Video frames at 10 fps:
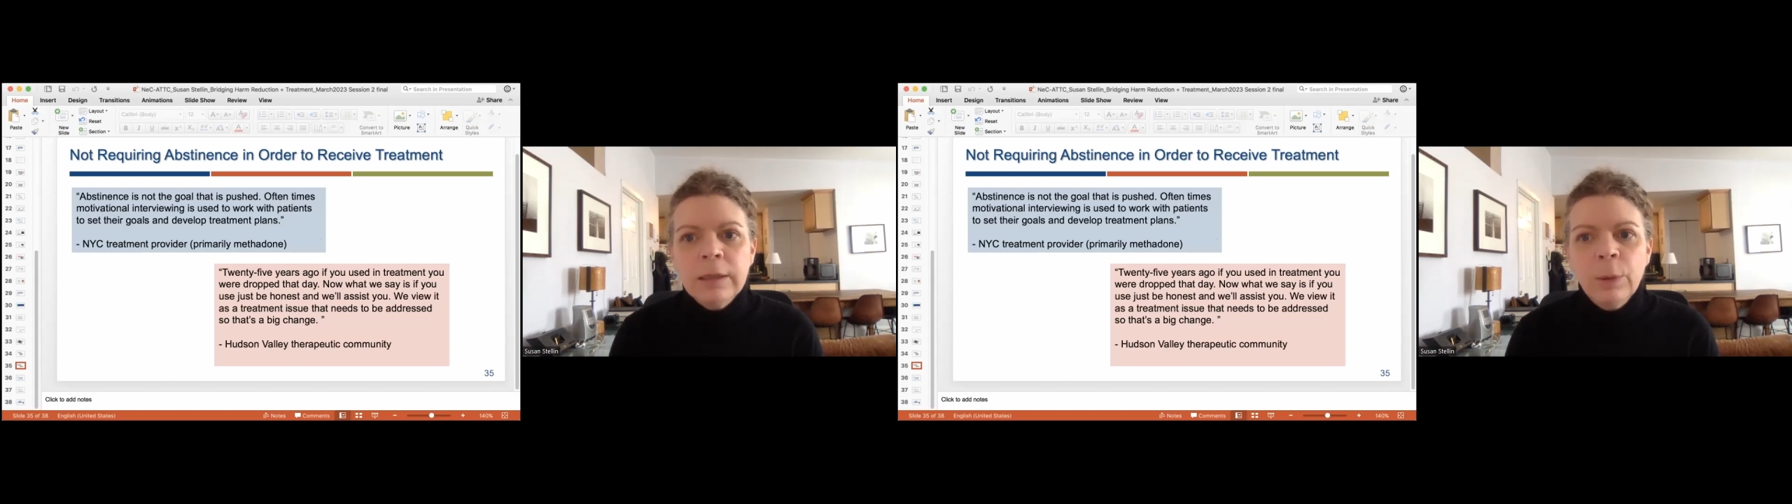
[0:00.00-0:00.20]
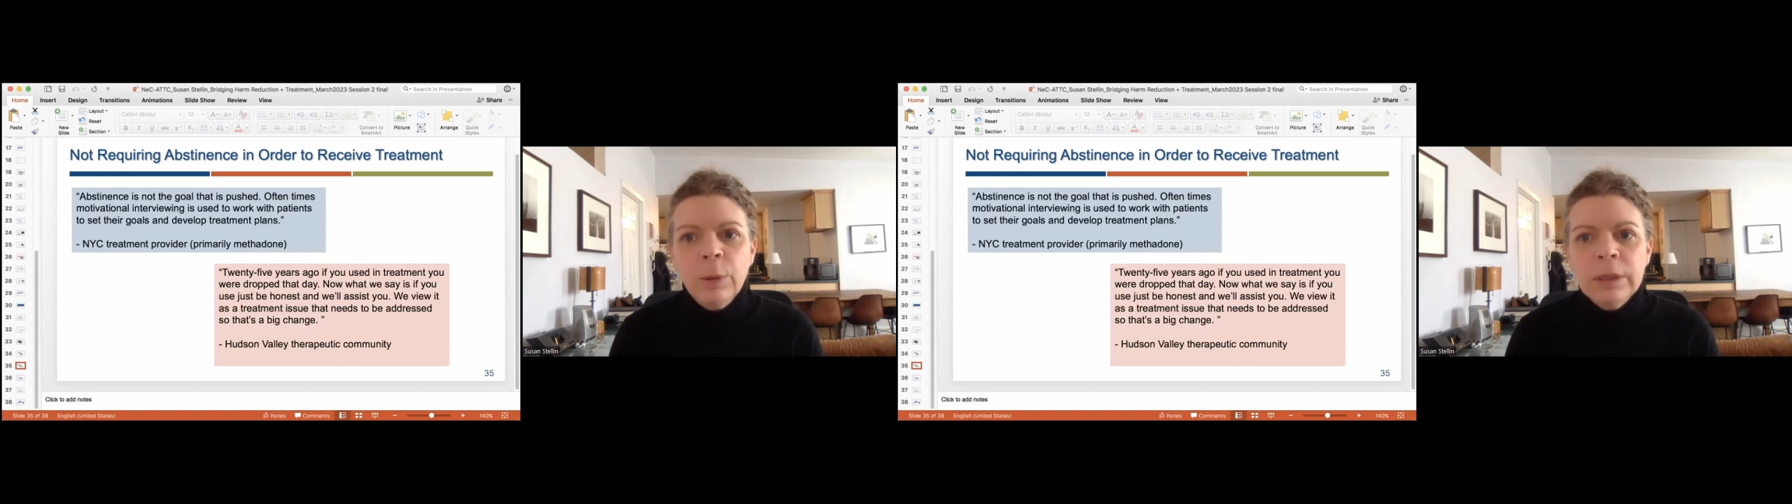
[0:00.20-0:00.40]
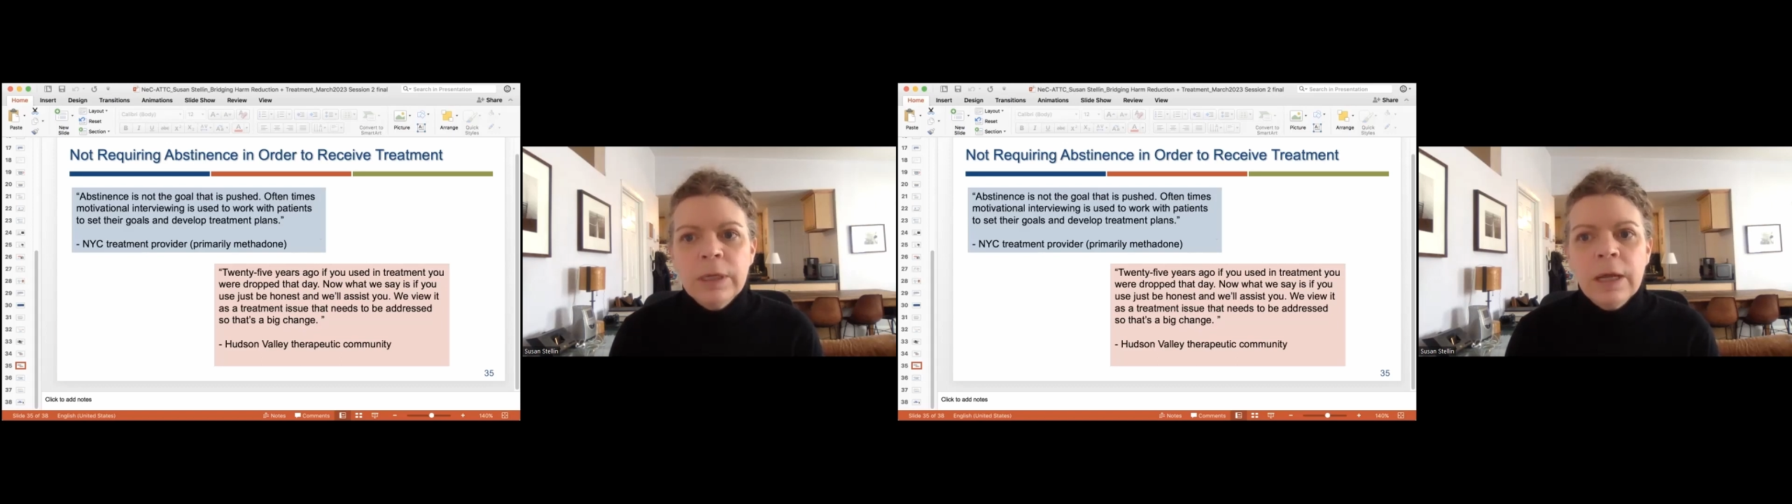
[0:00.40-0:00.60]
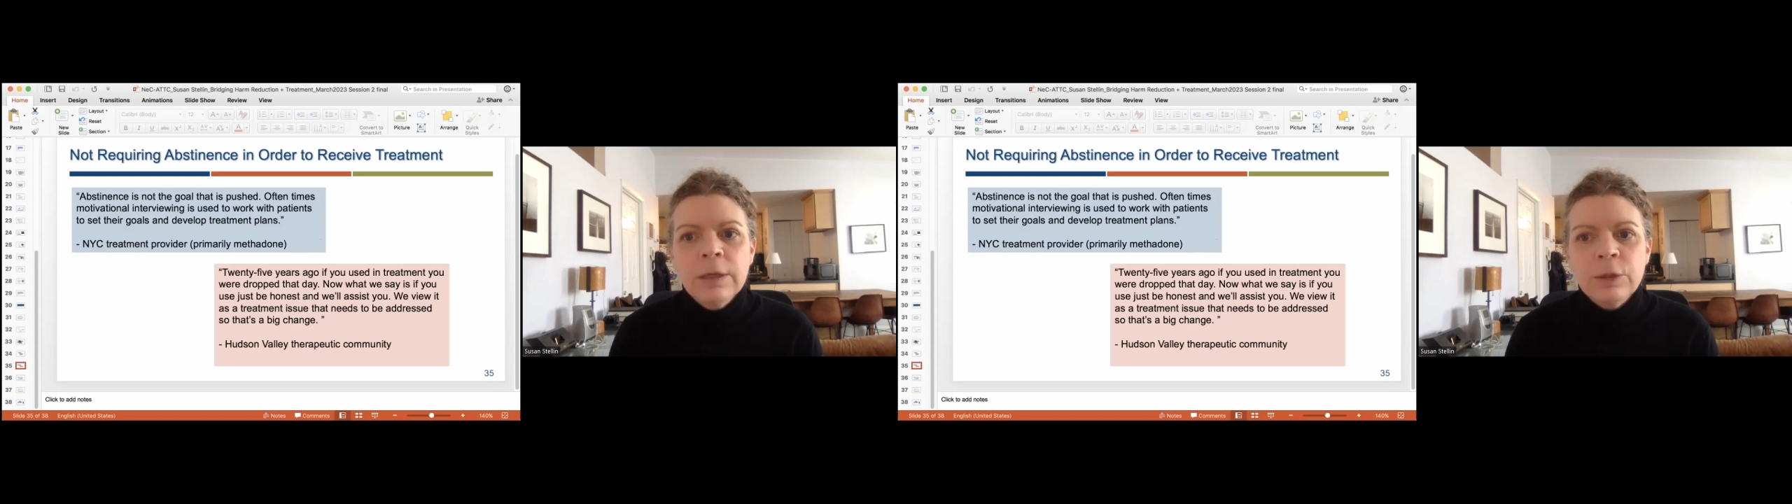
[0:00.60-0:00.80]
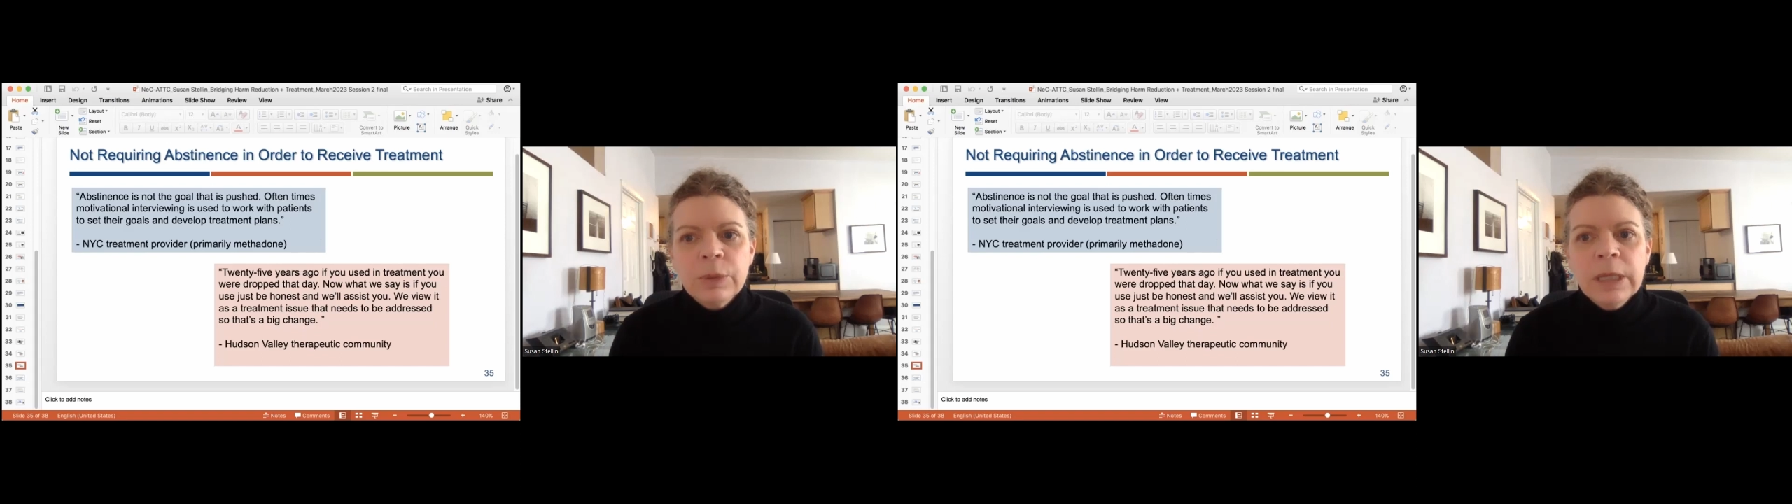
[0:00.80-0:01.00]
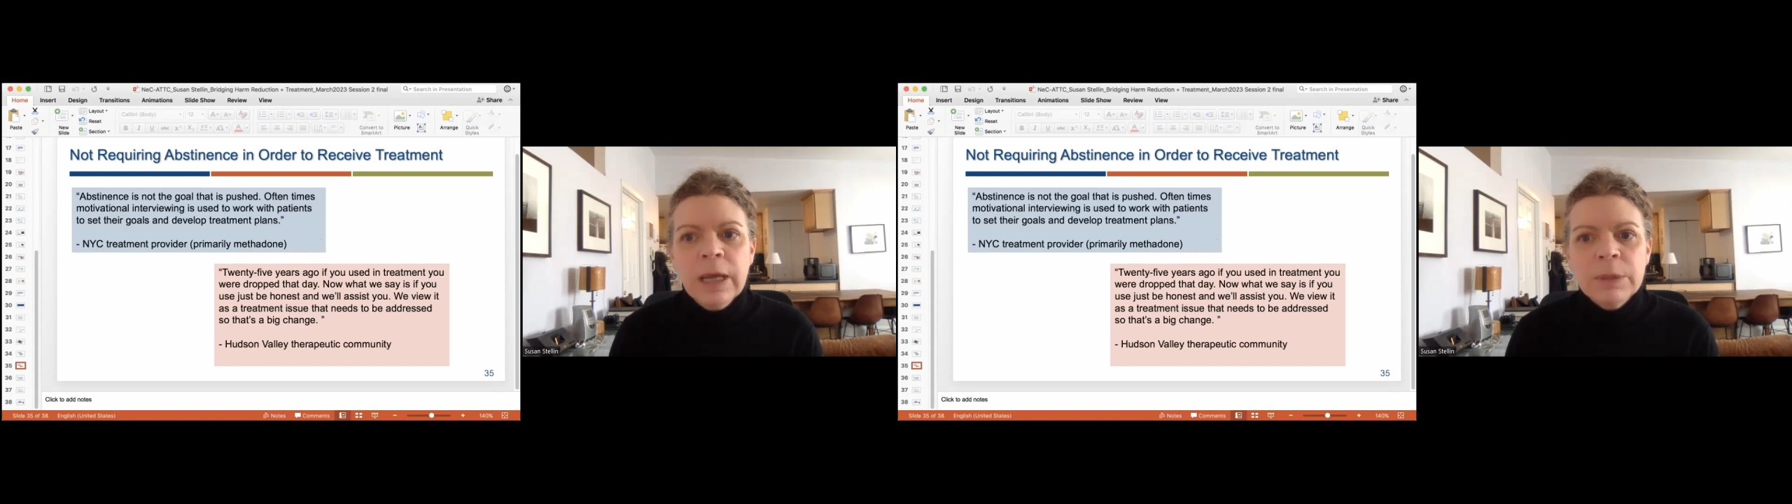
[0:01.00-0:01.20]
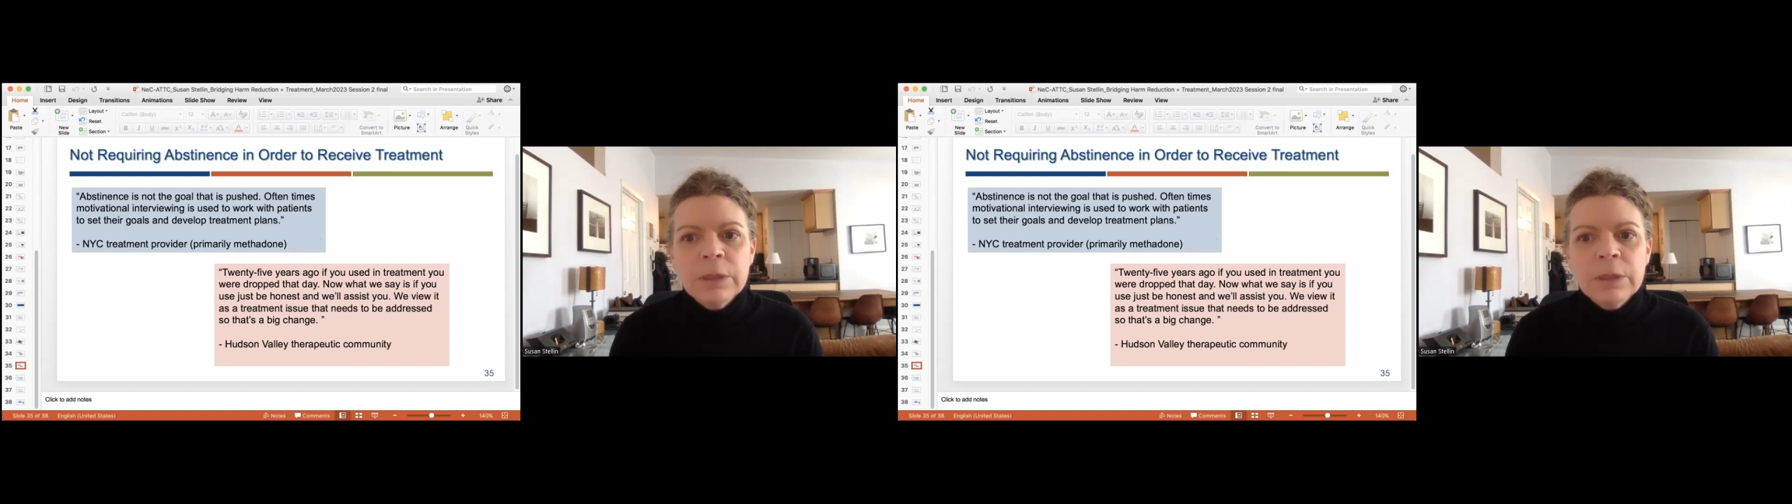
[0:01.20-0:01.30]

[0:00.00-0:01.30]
the old adage, relapse